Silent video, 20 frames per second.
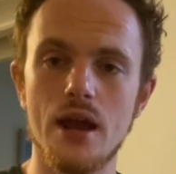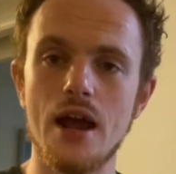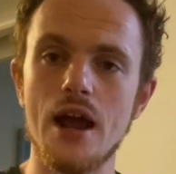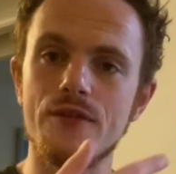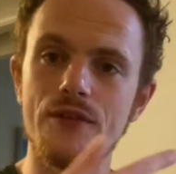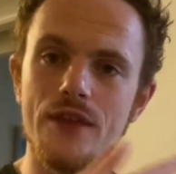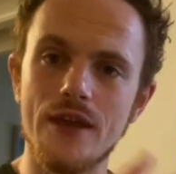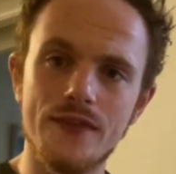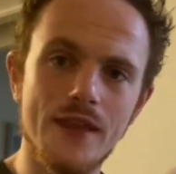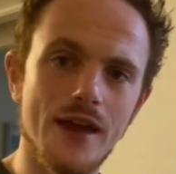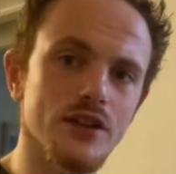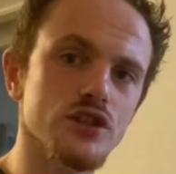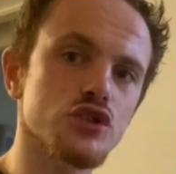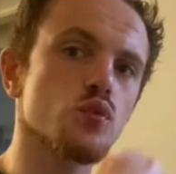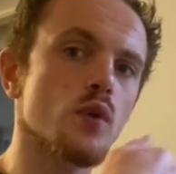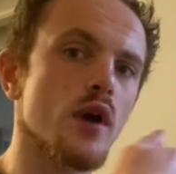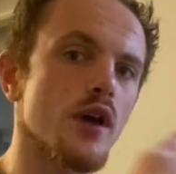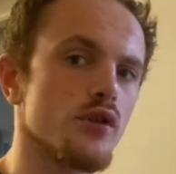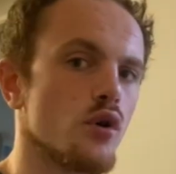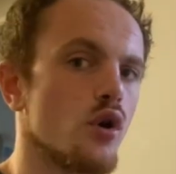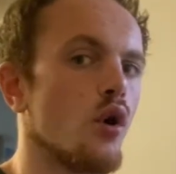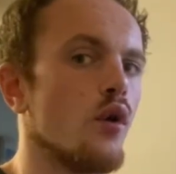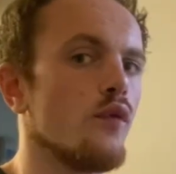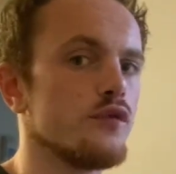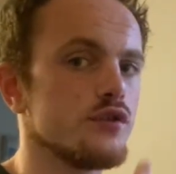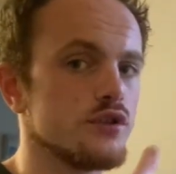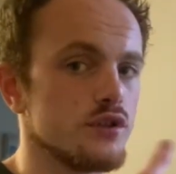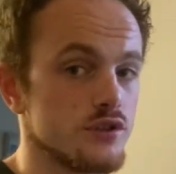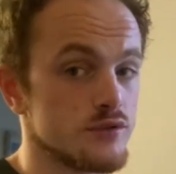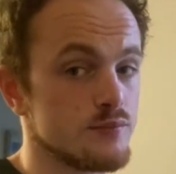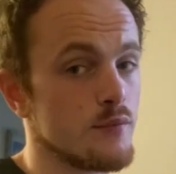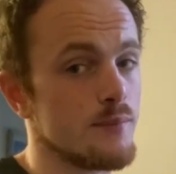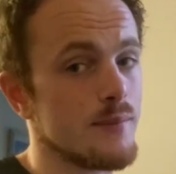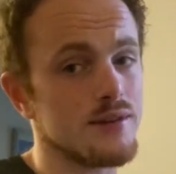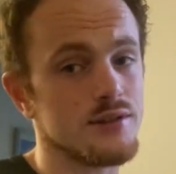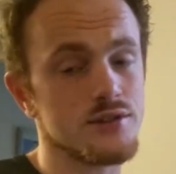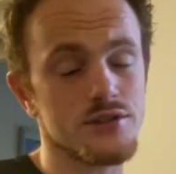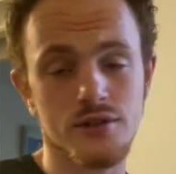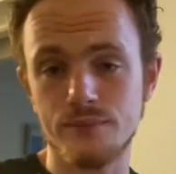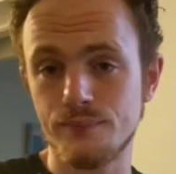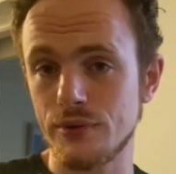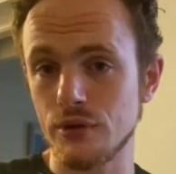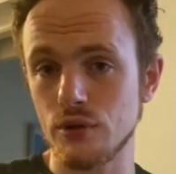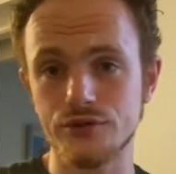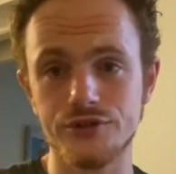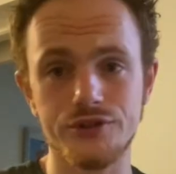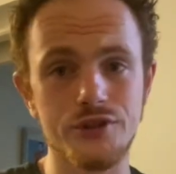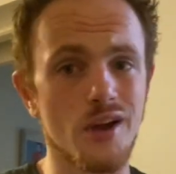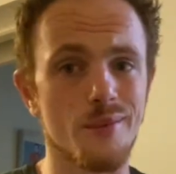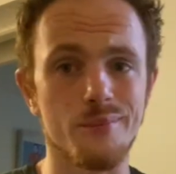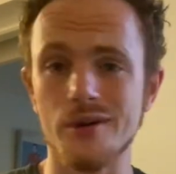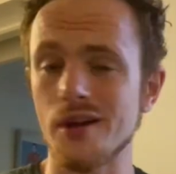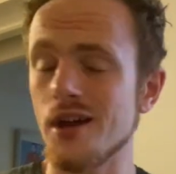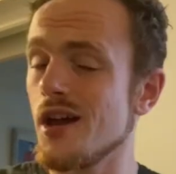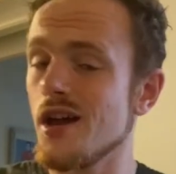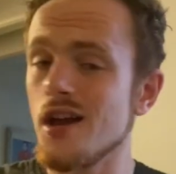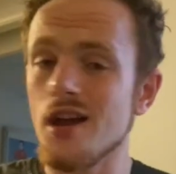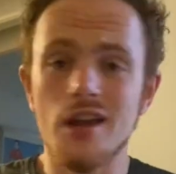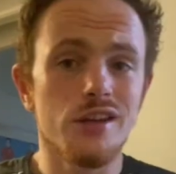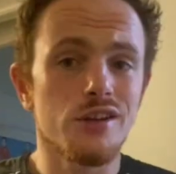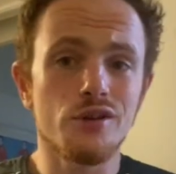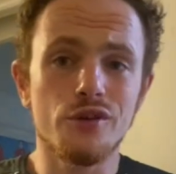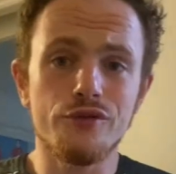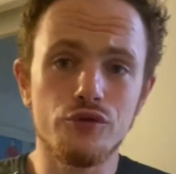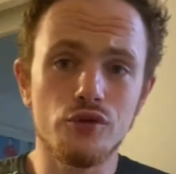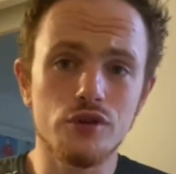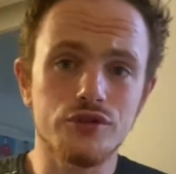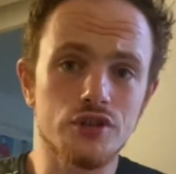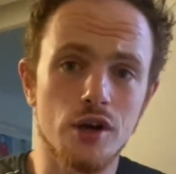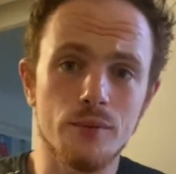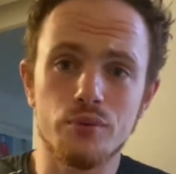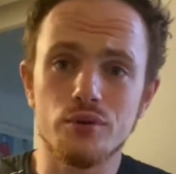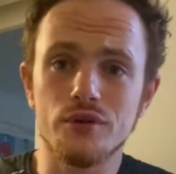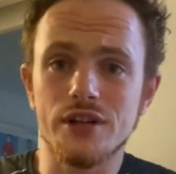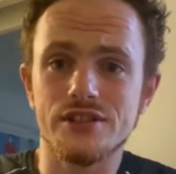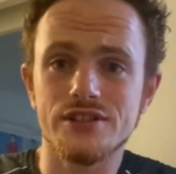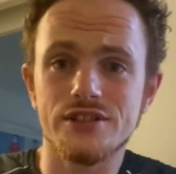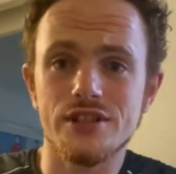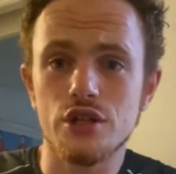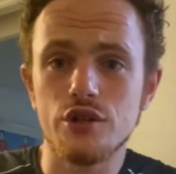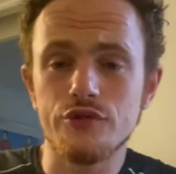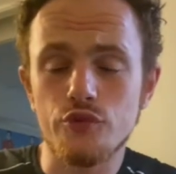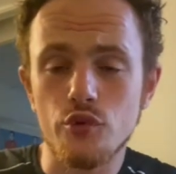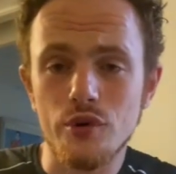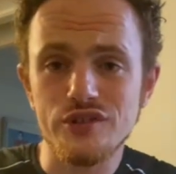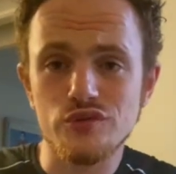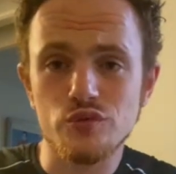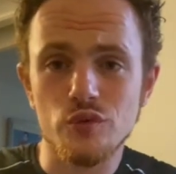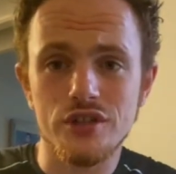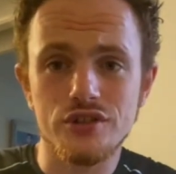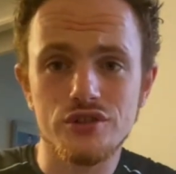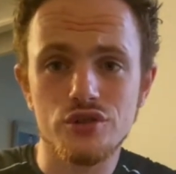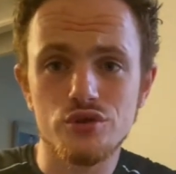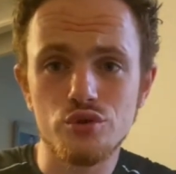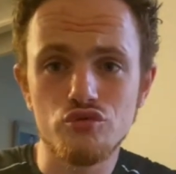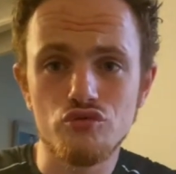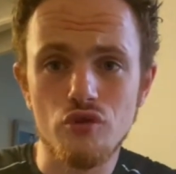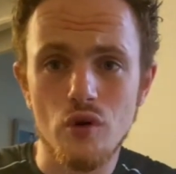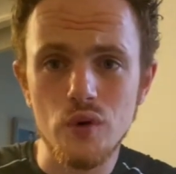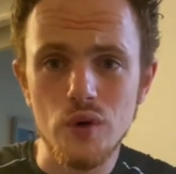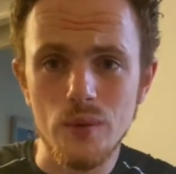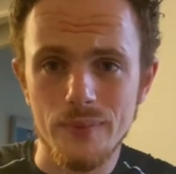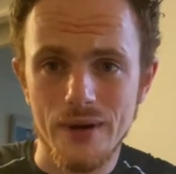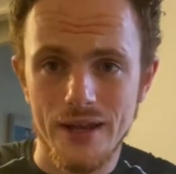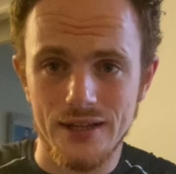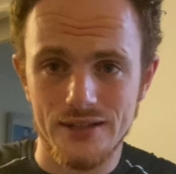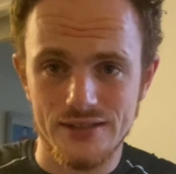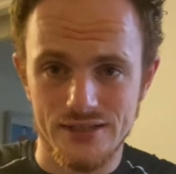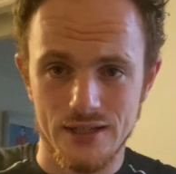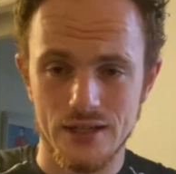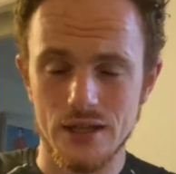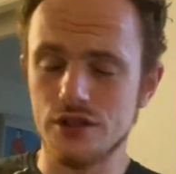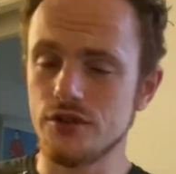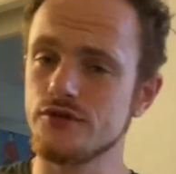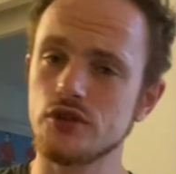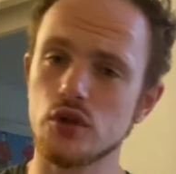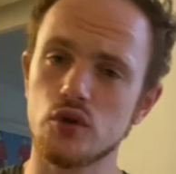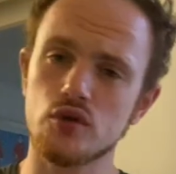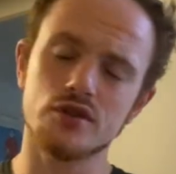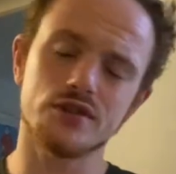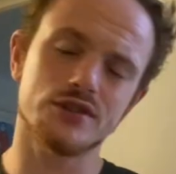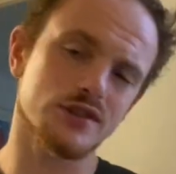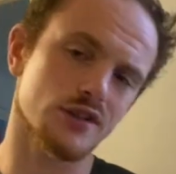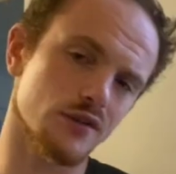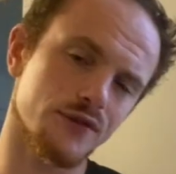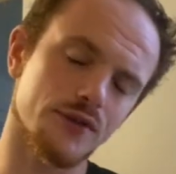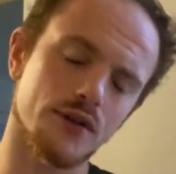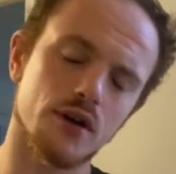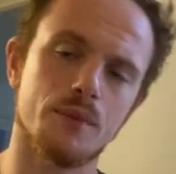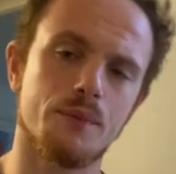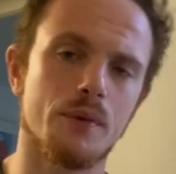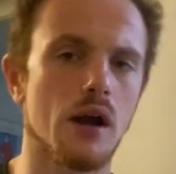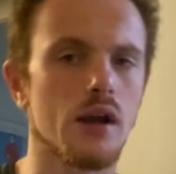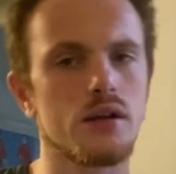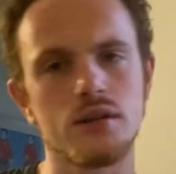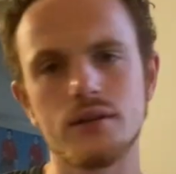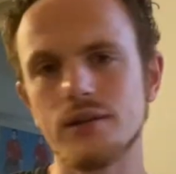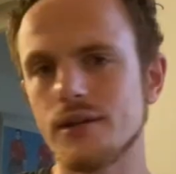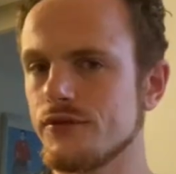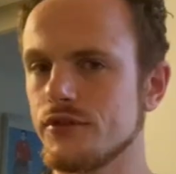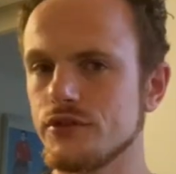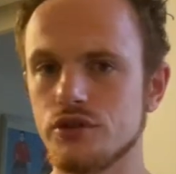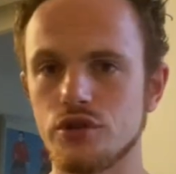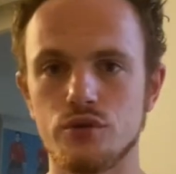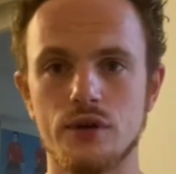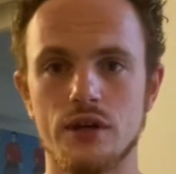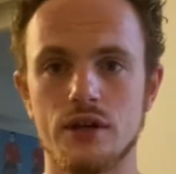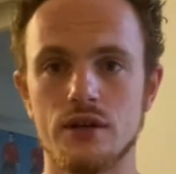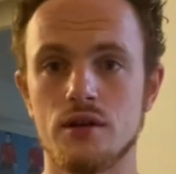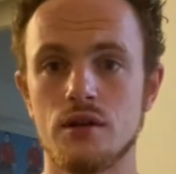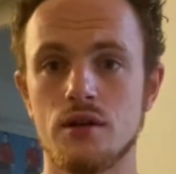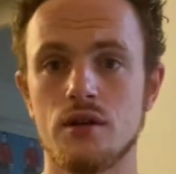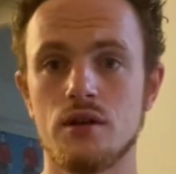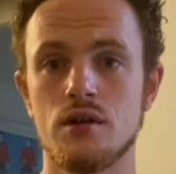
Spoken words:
And then that's where the confidence momentum builds up. You know, for example, let's say you've always wanted to do rollerblading and you've told yourself, oh, but I can never do it.